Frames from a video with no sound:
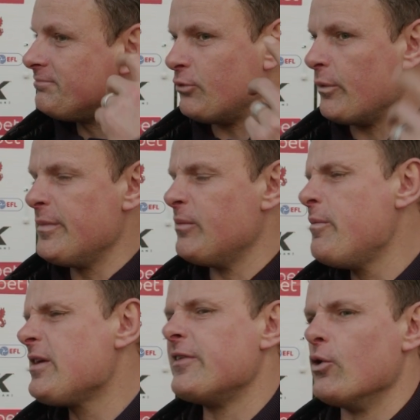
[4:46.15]
but we, we
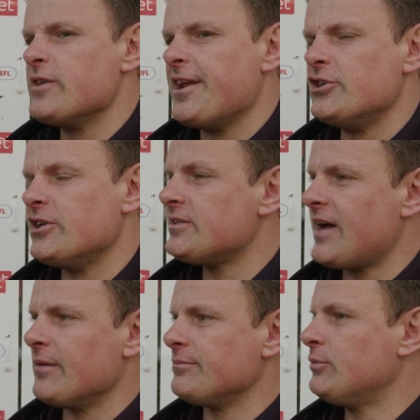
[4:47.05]
miss Phil's energy at times,